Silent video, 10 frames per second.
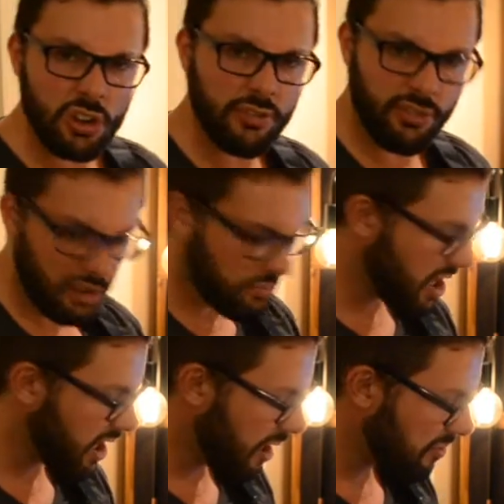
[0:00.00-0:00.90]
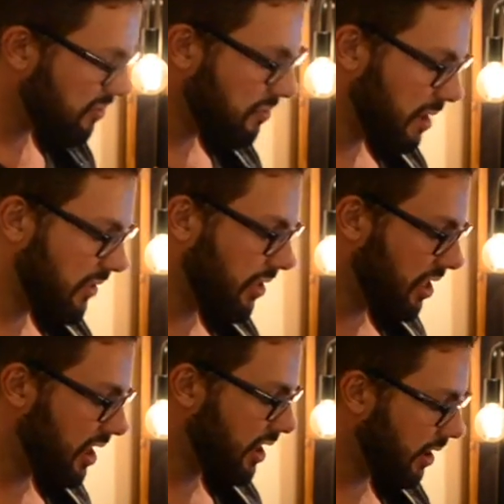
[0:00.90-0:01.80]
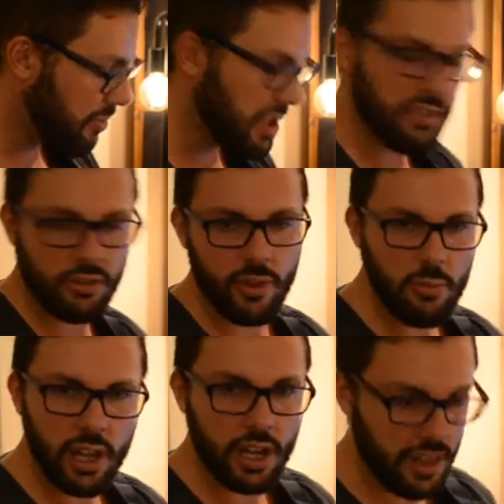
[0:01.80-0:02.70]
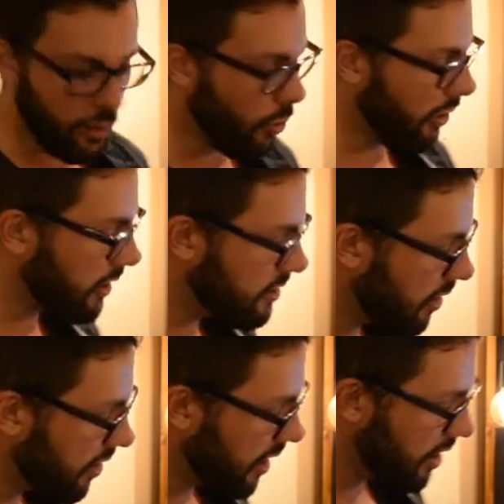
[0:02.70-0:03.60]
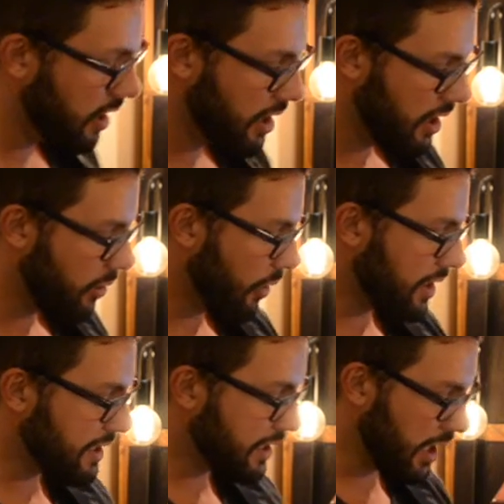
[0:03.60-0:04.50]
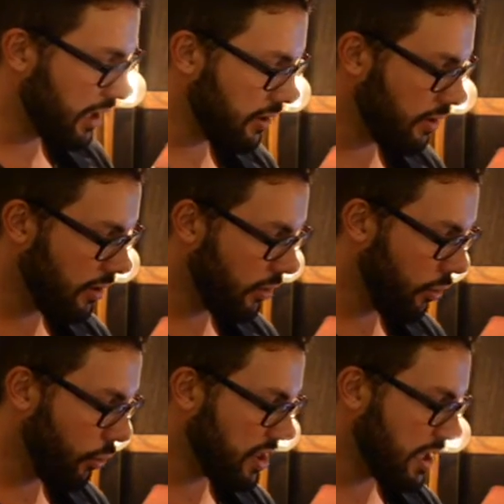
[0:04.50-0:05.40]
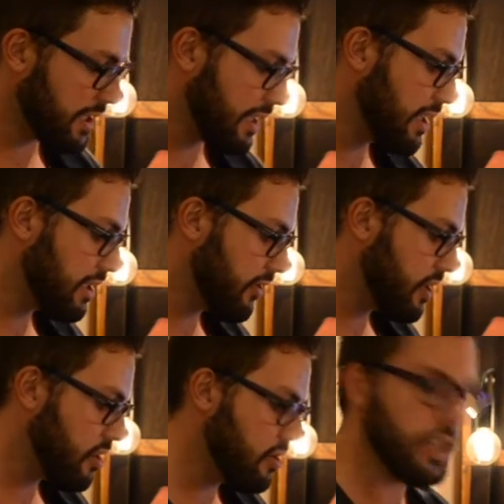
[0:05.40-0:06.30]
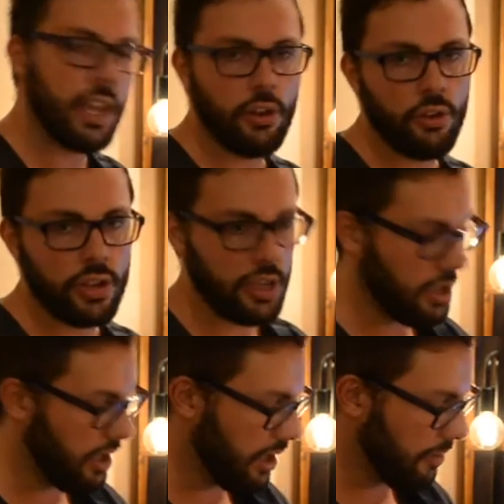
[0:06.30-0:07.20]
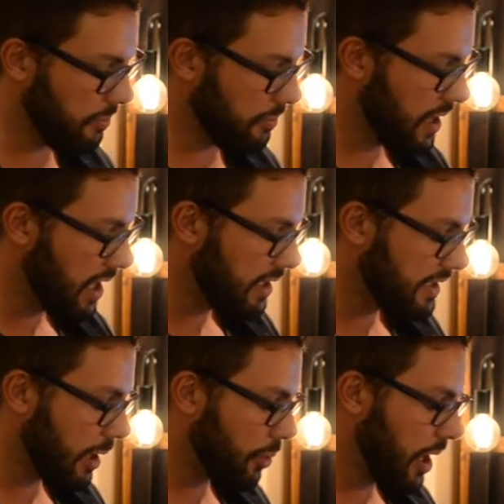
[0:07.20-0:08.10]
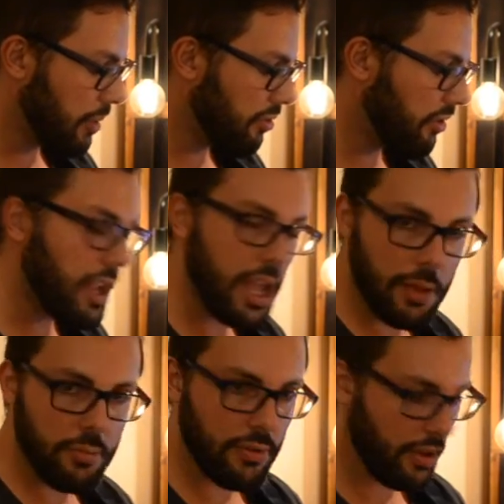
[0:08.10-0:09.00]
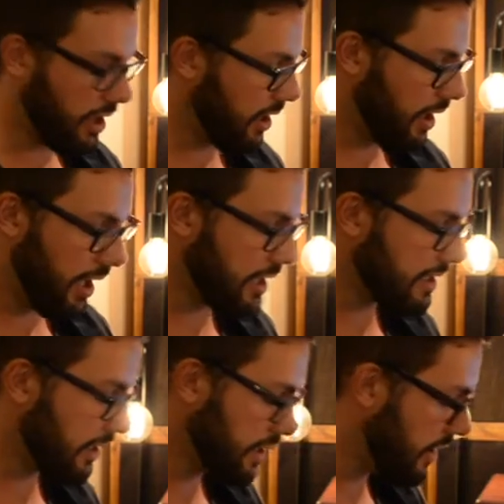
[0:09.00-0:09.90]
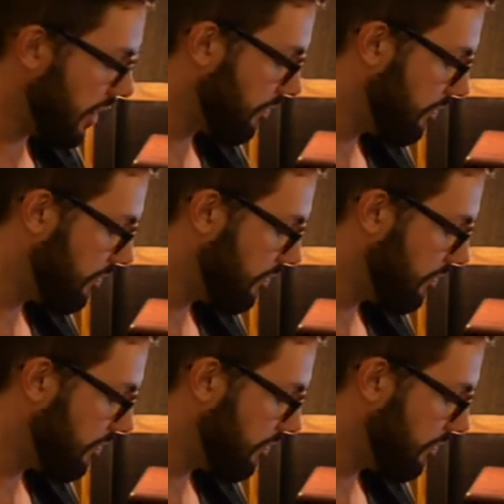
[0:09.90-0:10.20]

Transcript: on the front pickup, a bit of a thicker, me sort of emulating that Warwick sort of thing. Once again, with the extensive EQ you get on the Subway preamp, easily done.